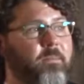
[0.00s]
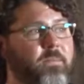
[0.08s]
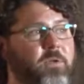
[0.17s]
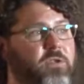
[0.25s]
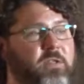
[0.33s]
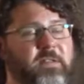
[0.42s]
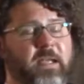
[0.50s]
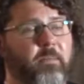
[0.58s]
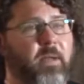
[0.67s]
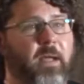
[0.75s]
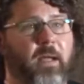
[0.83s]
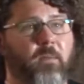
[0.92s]
usually
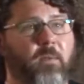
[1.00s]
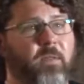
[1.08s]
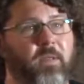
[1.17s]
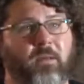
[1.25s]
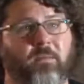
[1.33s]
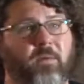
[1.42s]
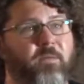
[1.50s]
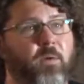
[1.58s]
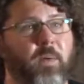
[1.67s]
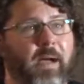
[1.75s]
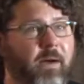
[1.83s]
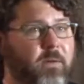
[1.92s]
same day within a
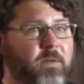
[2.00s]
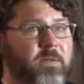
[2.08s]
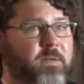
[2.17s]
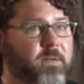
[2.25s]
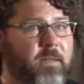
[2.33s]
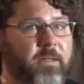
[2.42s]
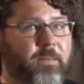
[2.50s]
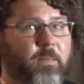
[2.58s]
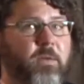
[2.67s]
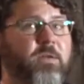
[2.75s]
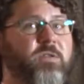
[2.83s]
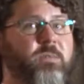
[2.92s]
few hours,
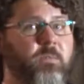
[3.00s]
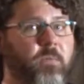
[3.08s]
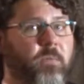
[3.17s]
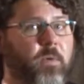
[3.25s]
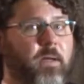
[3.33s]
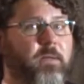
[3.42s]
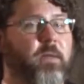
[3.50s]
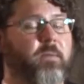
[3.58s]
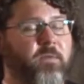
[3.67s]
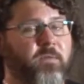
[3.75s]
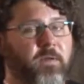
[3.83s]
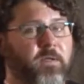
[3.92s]
whereas when I dealt
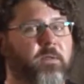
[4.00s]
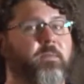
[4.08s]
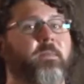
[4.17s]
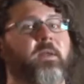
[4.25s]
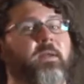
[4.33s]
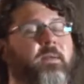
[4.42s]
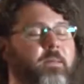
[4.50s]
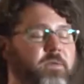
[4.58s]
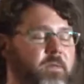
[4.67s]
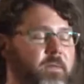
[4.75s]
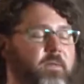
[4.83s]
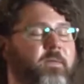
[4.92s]
with film, a lot of times
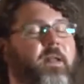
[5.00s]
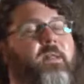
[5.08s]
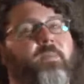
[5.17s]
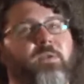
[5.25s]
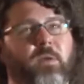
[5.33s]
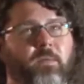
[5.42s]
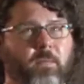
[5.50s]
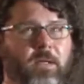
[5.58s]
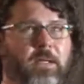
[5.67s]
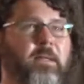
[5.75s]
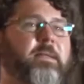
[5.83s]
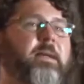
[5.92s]
you have to develop and you have to make
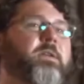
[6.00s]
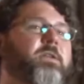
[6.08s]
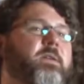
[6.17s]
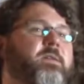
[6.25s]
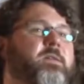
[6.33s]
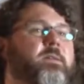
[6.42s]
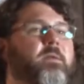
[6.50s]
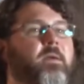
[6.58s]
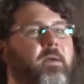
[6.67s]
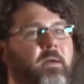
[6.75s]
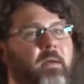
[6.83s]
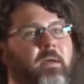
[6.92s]
contact sheets, and
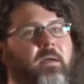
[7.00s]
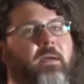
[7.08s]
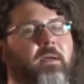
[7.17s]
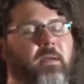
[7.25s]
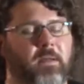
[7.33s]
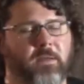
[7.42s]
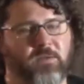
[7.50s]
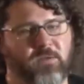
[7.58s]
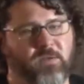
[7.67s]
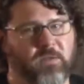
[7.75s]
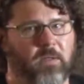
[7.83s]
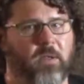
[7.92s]
it's
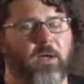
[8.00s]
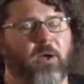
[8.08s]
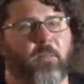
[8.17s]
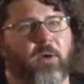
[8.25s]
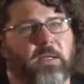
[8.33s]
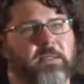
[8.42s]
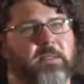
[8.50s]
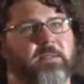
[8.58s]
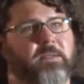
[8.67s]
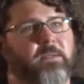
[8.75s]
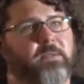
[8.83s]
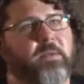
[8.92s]
just a longer process.
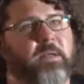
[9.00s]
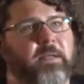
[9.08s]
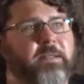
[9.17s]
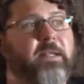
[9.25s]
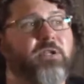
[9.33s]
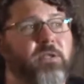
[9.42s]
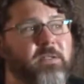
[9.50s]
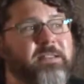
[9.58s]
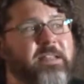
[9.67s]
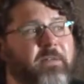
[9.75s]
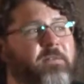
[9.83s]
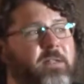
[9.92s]
So digital is
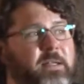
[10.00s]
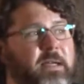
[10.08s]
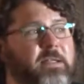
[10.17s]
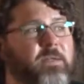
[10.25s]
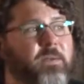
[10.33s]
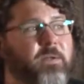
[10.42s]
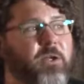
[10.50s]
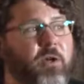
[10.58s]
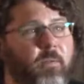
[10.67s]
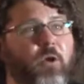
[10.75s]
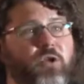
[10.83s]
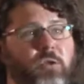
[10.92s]
definitely nicer in the
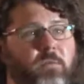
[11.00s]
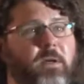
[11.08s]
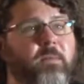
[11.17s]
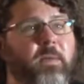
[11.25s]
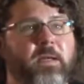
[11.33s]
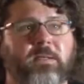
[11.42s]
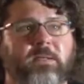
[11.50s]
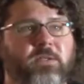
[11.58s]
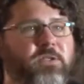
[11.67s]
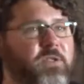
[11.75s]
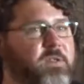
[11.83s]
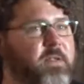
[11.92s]
commercial realm because it's
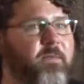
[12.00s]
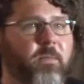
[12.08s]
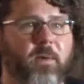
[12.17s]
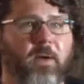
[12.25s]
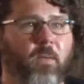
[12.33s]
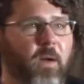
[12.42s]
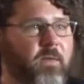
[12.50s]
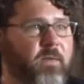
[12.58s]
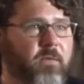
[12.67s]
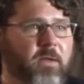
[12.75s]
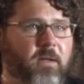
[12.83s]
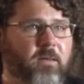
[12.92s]
just everybody wants
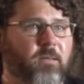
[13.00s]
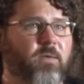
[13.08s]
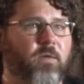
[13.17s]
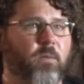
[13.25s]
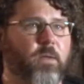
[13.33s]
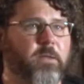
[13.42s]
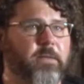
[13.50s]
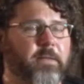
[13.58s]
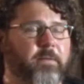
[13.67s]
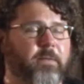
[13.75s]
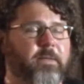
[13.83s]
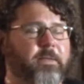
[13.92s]
everything so quickly
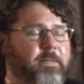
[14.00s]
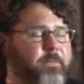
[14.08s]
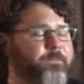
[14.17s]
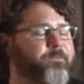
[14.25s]
nowadays.